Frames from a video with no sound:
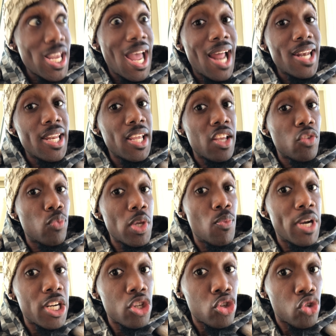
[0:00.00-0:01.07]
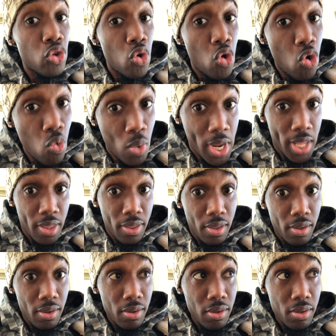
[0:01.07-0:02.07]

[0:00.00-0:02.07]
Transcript: got niggas we went to school with.